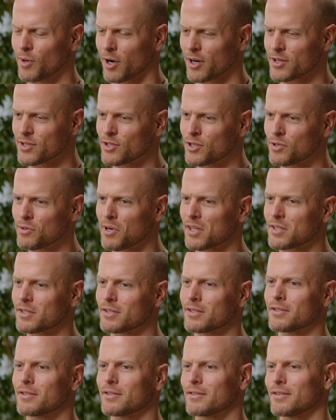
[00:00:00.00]
two R's and two
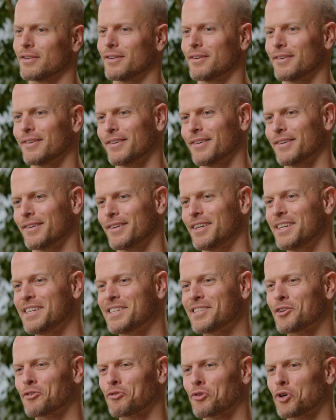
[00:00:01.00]
S's,
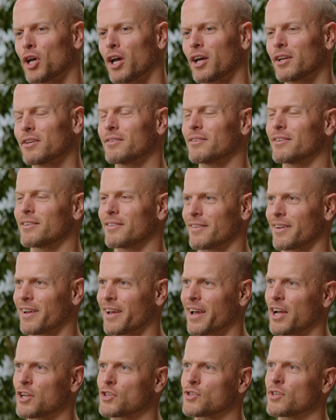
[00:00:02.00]
easy to forget.
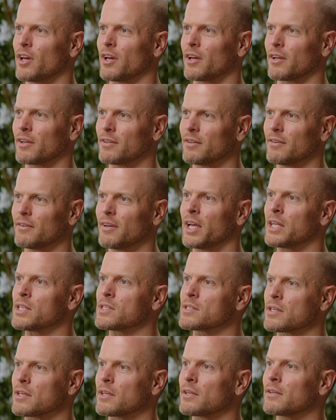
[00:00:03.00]
Hashtag
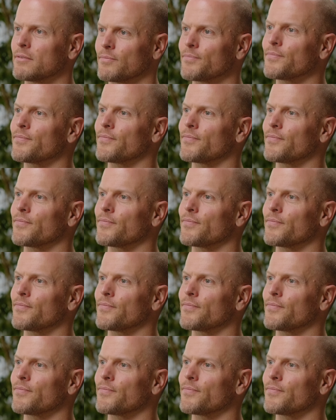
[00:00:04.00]
NZ.